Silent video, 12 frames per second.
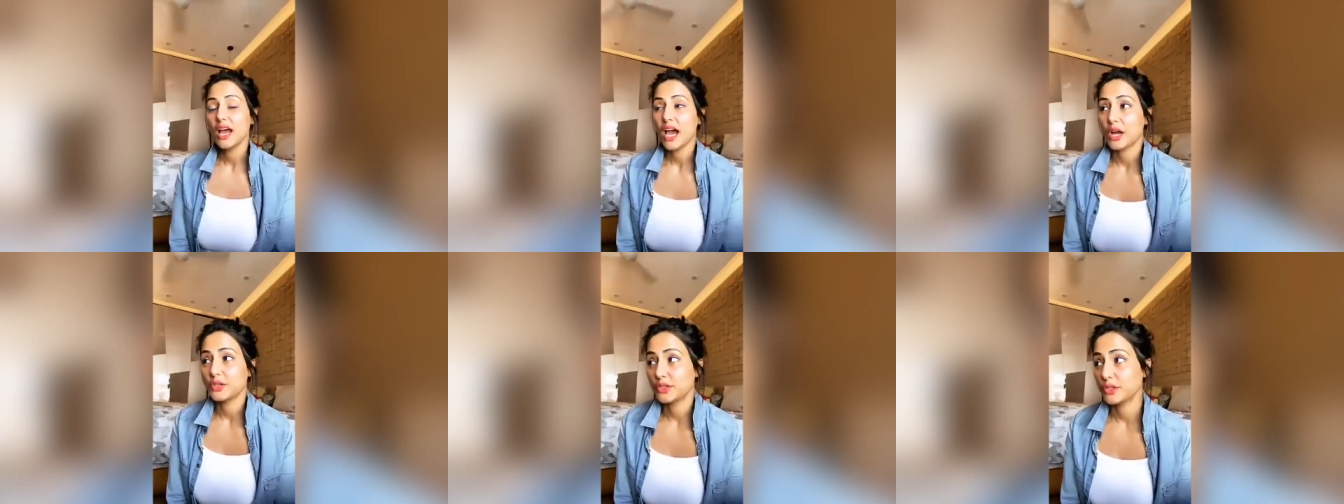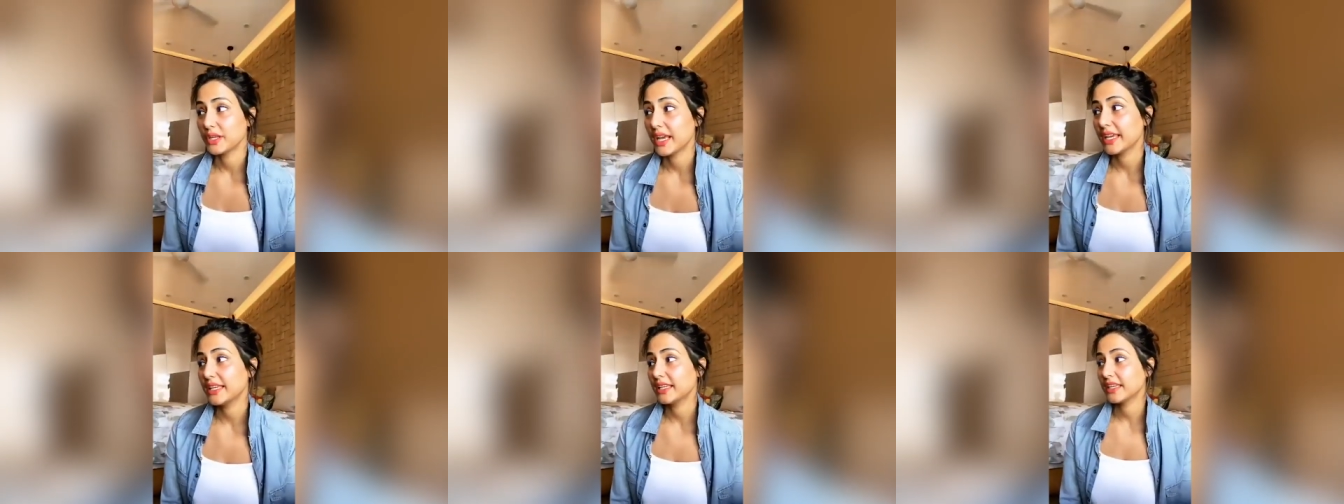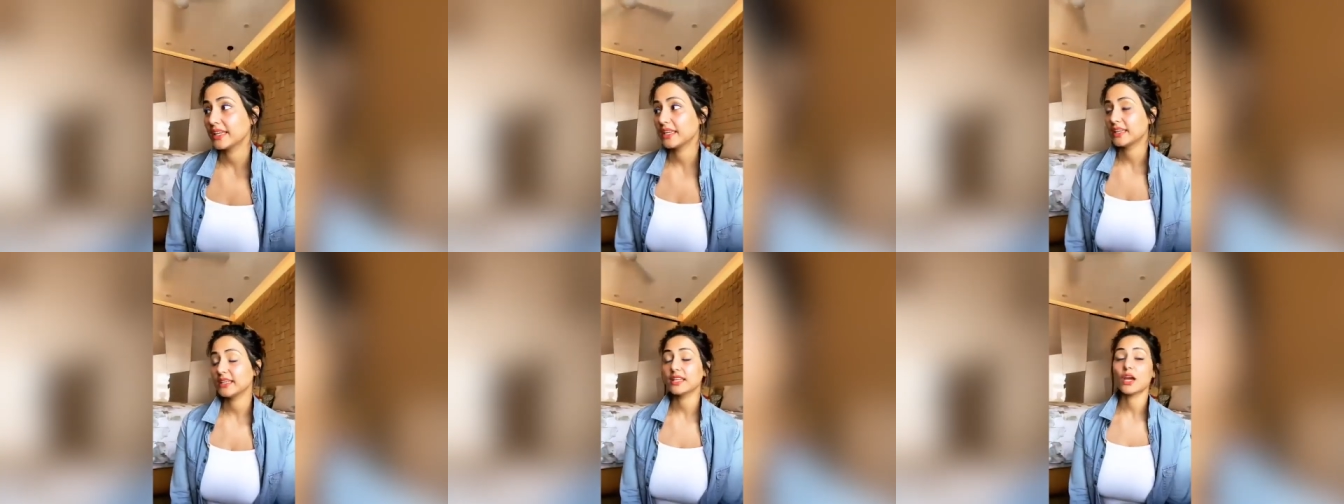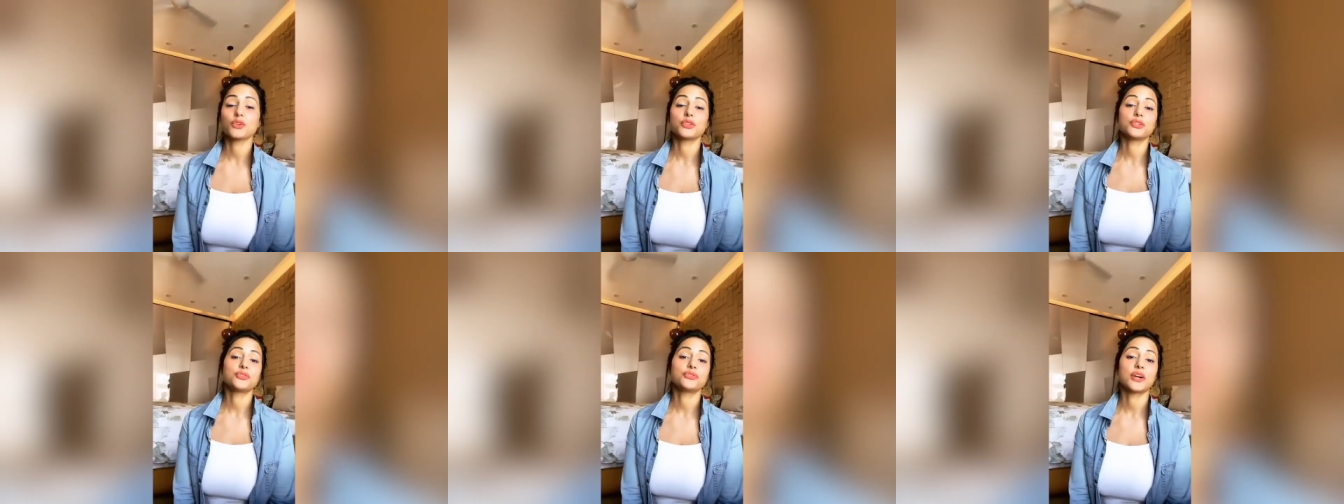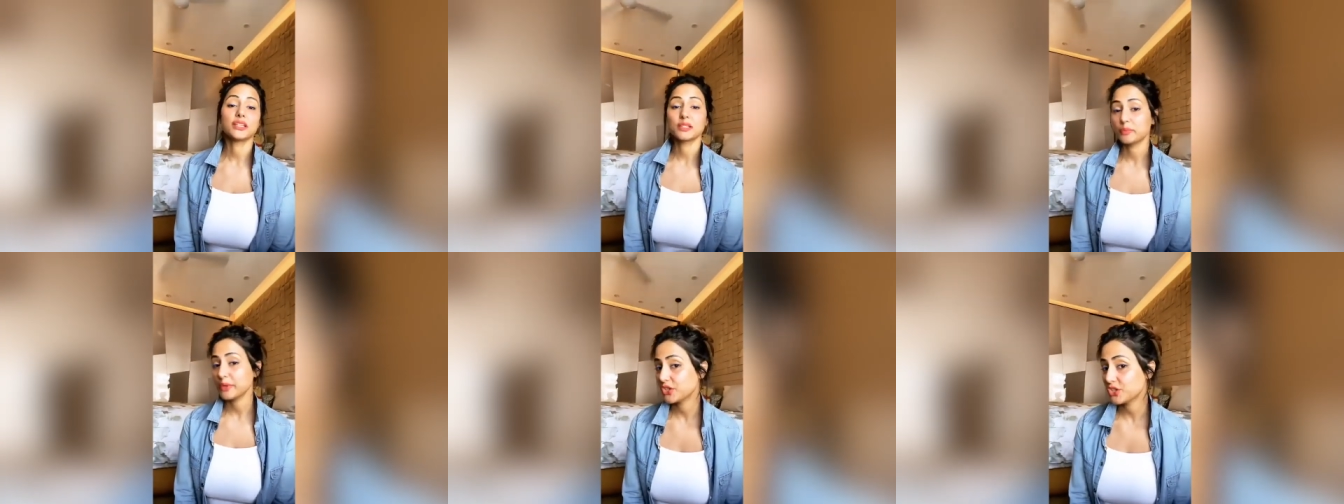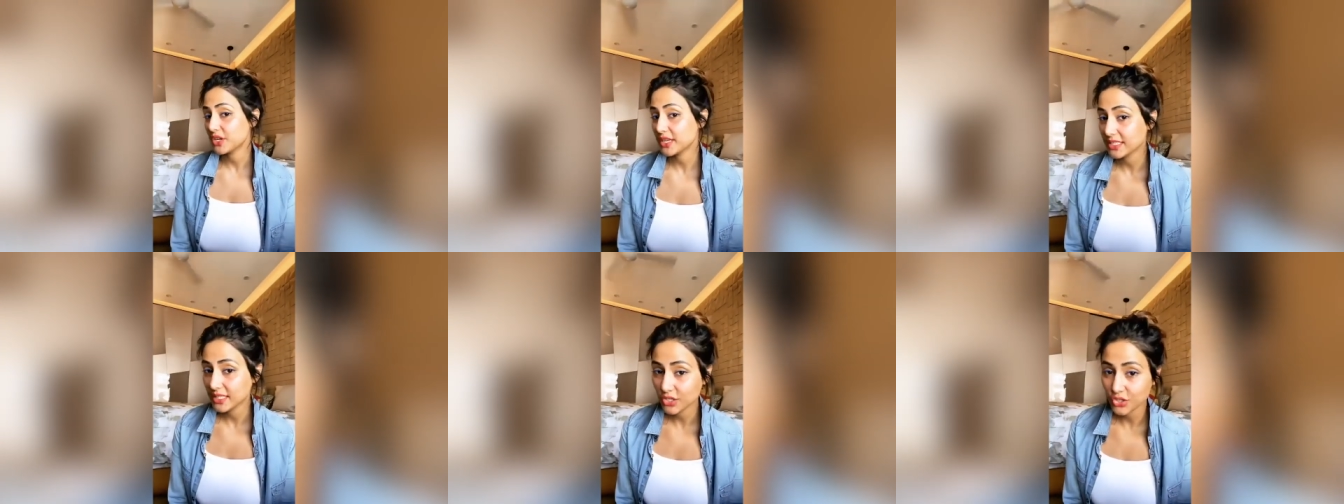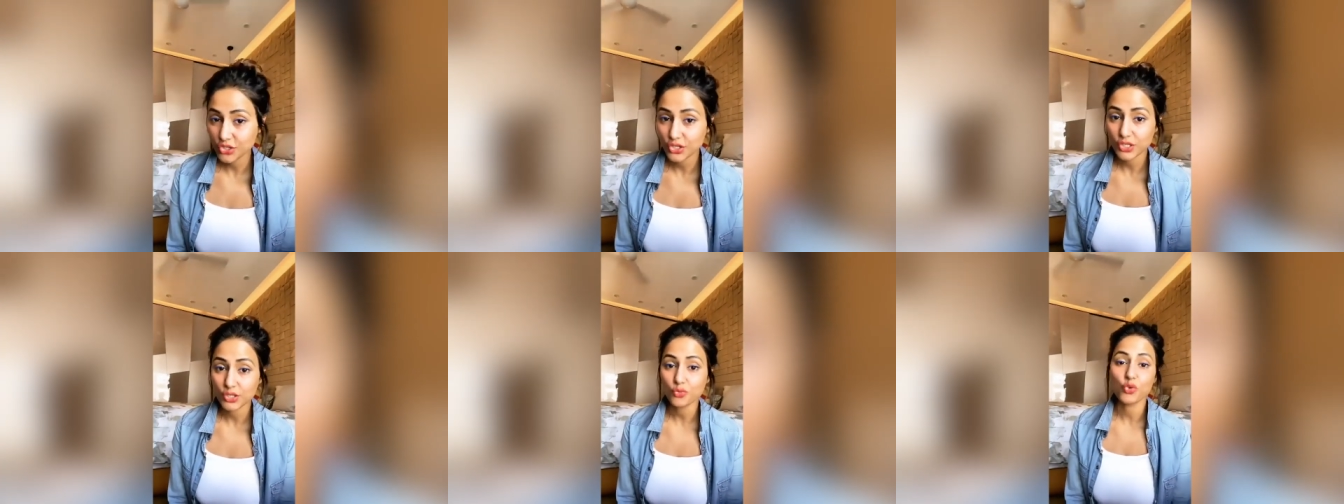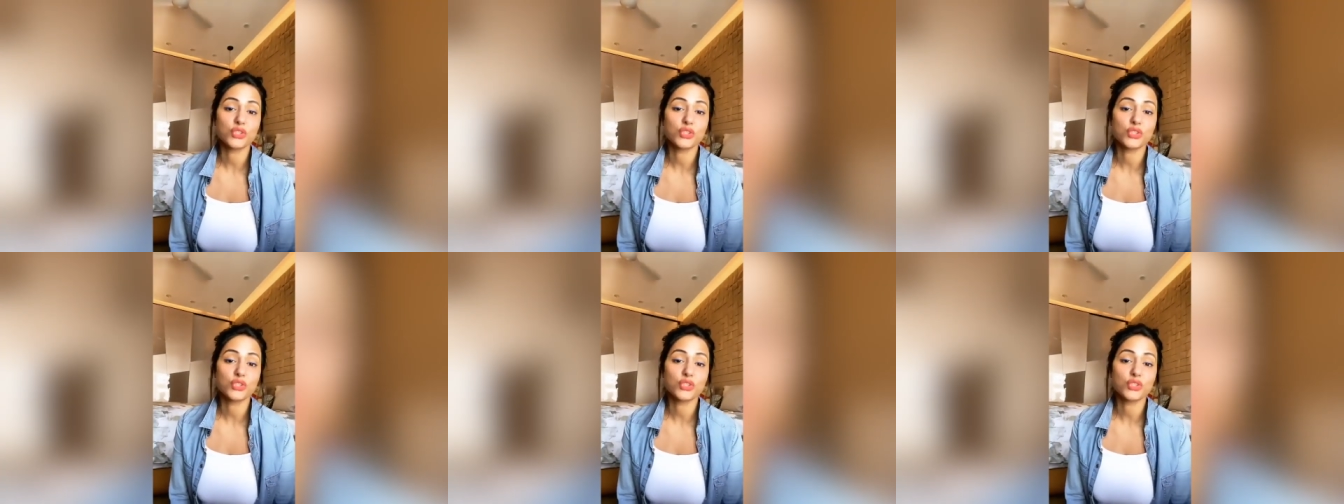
How did you like it? How did you find the picturization?